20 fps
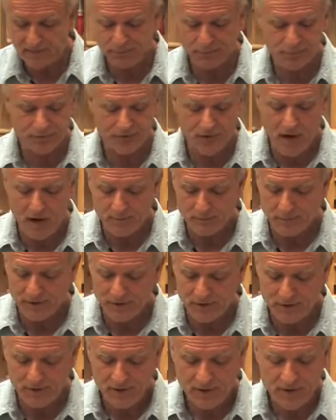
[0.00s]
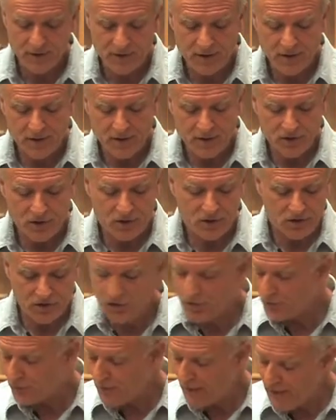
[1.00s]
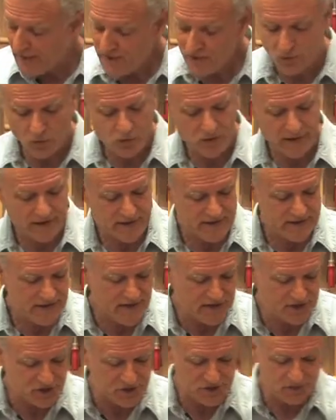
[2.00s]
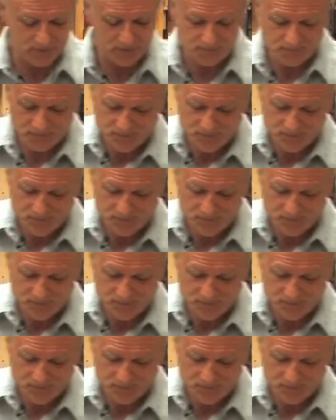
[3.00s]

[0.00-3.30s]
proper grain orientation.